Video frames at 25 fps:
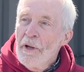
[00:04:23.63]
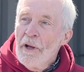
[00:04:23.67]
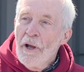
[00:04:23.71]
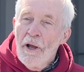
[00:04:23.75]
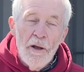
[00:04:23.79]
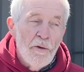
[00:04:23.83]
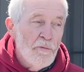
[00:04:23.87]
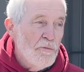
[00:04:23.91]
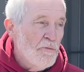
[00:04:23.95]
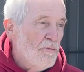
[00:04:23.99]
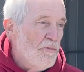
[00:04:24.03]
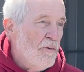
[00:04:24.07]

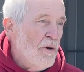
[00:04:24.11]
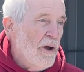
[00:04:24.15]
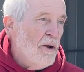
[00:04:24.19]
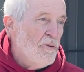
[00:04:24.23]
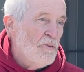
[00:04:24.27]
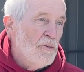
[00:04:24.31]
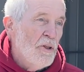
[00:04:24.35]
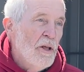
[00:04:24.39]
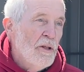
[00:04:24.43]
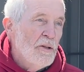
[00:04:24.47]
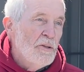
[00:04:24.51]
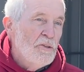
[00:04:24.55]
of
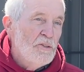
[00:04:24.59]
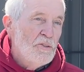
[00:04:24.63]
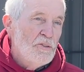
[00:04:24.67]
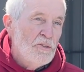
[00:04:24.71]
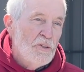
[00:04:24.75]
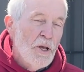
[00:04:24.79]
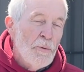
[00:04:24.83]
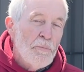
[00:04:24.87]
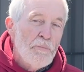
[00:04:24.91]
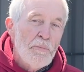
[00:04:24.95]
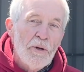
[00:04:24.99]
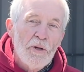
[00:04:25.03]
fires.
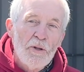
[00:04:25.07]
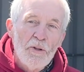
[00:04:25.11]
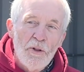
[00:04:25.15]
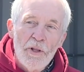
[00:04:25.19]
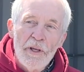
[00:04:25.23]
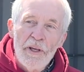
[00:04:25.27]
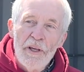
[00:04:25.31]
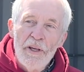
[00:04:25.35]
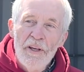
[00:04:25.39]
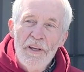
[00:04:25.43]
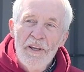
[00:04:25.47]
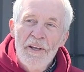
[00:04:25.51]

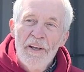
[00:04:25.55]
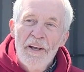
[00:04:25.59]
Typically,